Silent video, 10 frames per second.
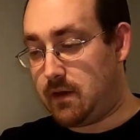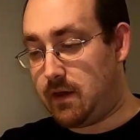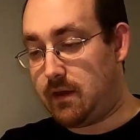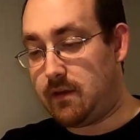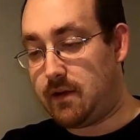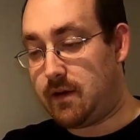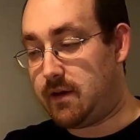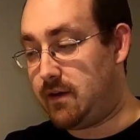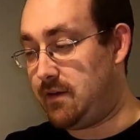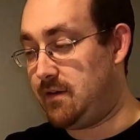
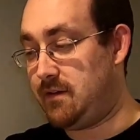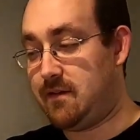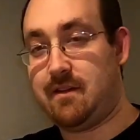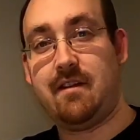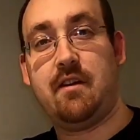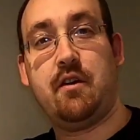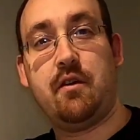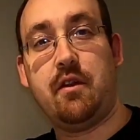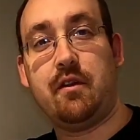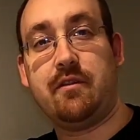and
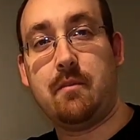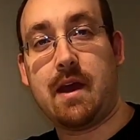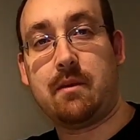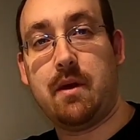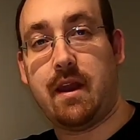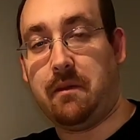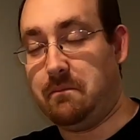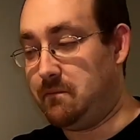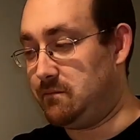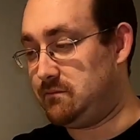there's the Mac Mini.